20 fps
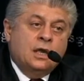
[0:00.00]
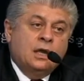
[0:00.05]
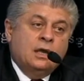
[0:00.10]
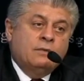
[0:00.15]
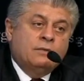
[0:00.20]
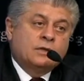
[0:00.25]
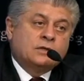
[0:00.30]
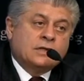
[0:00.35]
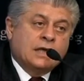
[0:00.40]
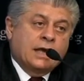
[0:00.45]

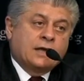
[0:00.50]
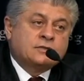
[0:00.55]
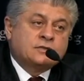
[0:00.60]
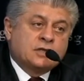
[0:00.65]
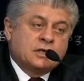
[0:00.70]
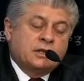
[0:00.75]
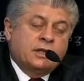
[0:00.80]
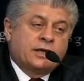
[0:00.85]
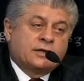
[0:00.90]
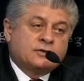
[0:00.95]
in the
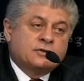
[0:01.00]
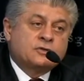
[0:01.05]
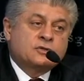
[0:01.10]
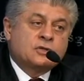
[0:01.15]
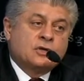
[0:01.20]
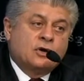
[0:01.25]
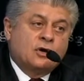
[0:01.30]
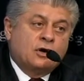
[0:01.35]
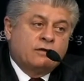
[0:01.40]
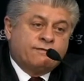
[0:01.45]
tax
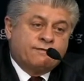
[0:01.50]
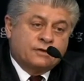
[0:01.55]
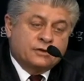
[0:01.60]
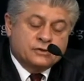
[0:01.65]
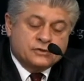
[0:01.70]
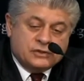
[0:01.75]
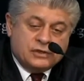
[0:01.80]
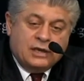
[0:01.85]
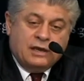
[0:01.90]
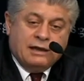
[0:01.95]
collector's
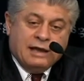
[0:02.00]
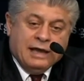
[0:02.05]
coffers.